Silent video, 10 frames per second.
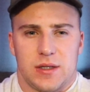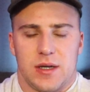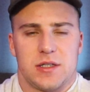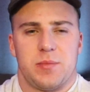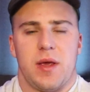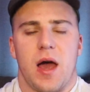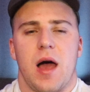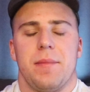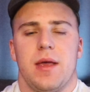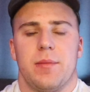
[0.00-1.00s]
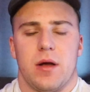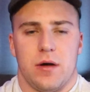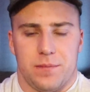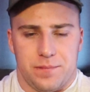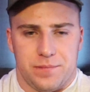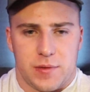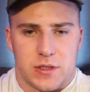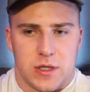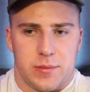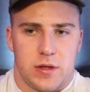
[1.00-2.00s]
It's beyond me, bro.
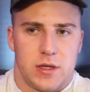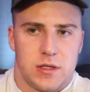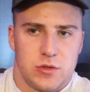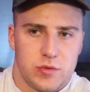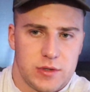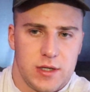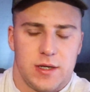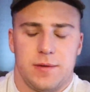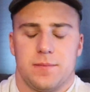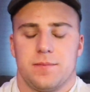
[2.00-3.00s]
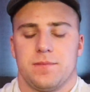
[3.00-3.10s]
Some of the things you see,